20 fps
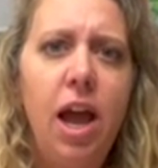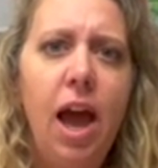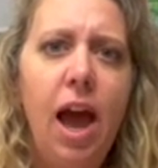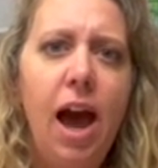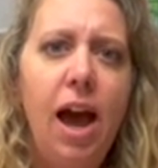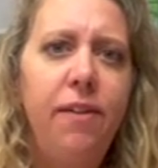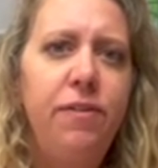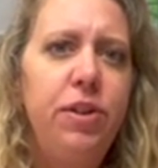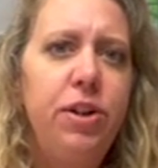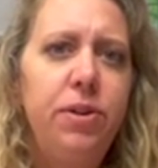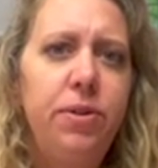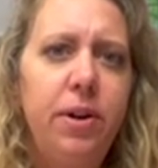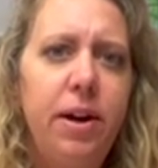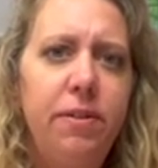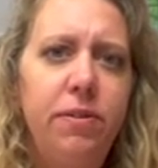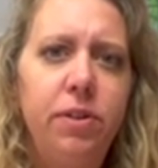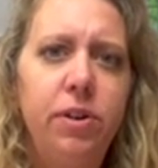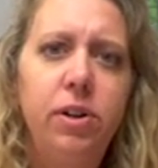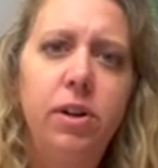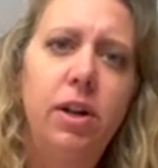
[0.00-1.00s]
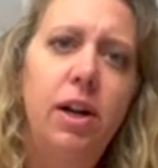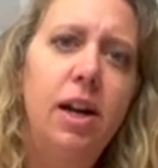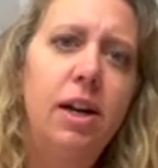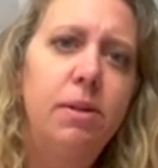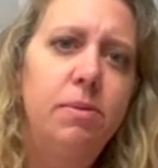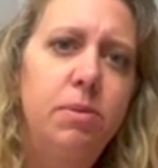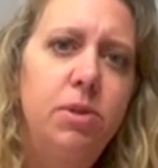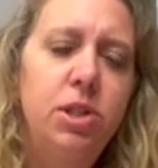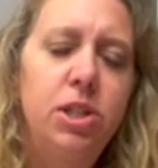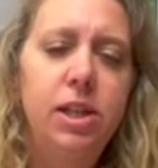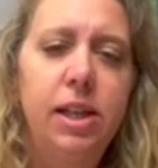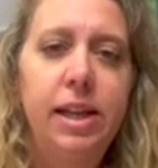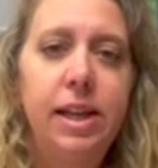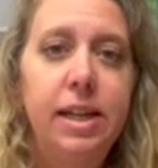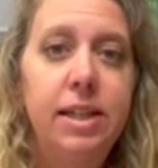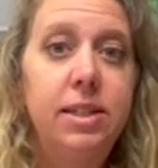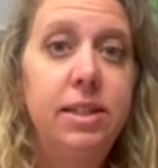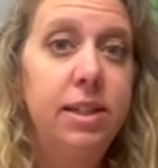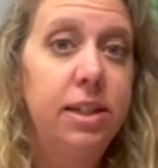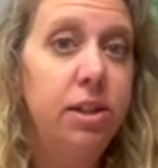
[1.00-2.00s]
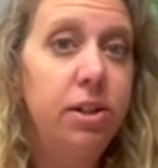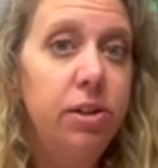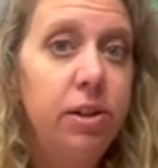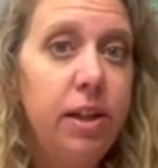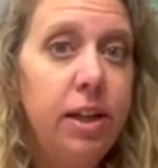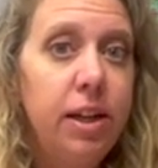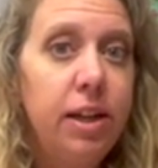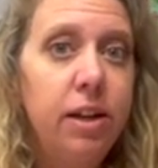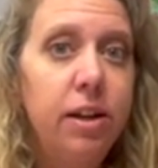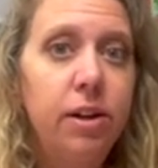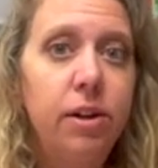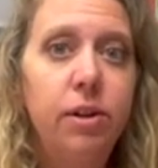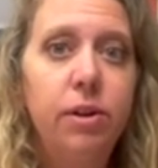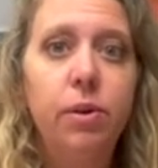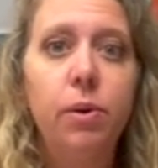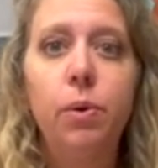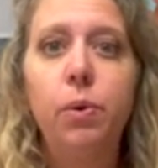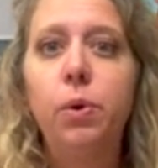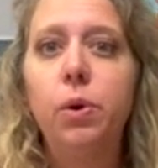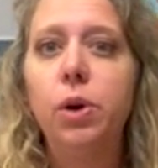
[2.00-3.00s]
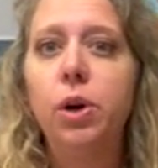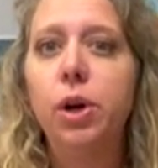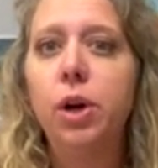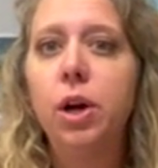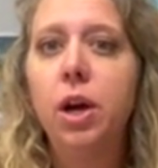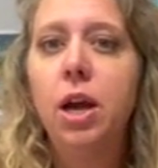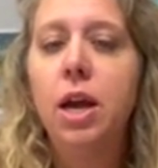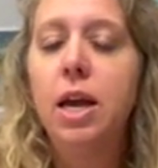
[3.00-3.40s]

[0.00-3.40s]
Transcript: Have you ever come to like a dinner here or